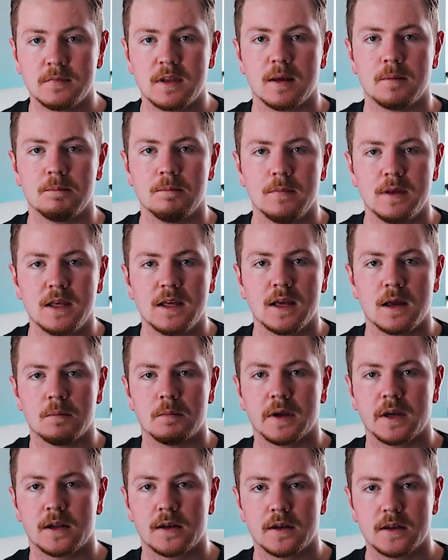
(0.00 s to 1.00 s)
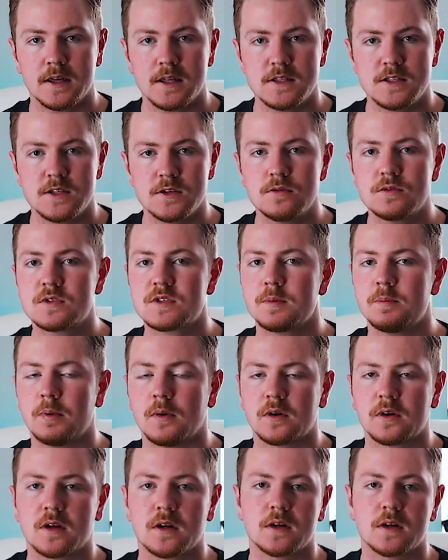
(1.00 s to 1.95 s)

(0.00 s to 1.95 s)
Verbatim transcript: that me and my clients use to book